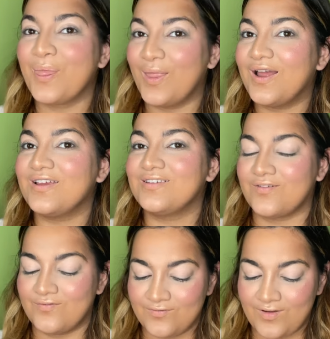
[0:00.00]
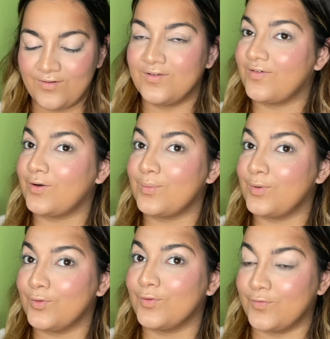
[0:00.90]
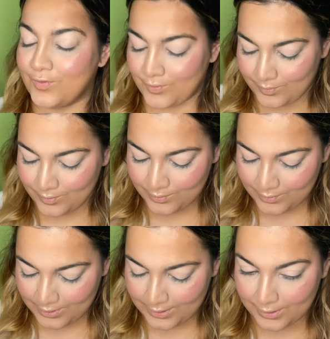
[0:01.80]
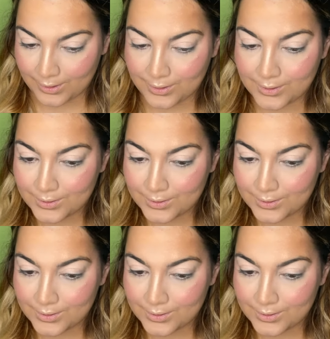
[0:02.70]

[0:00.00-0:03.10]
that is a very very beautiful highlight.